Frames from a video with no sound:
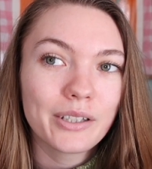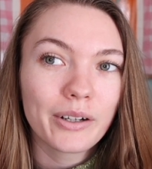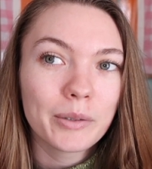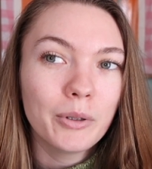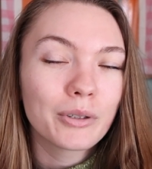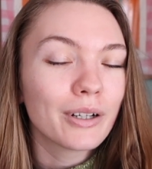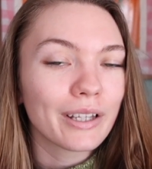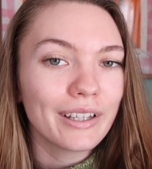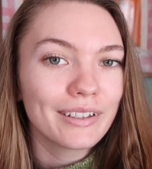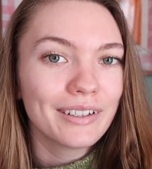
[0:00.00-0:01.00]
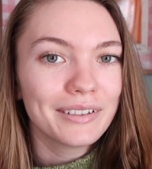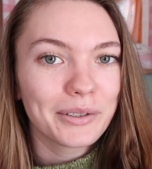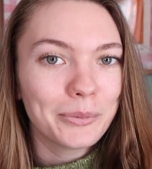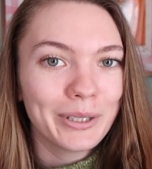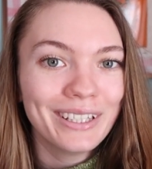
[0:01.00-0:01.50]
talk about cooking a
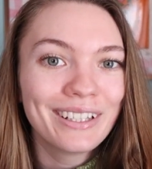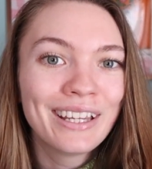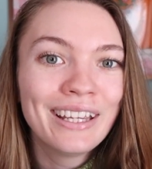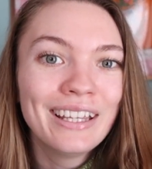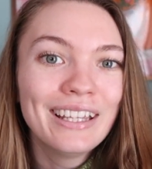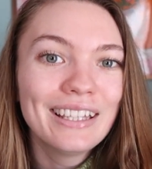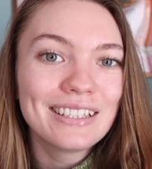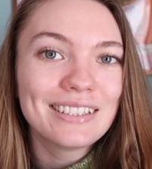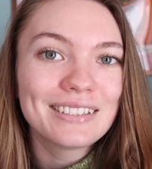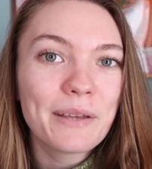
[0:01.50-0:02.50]
little bit. This is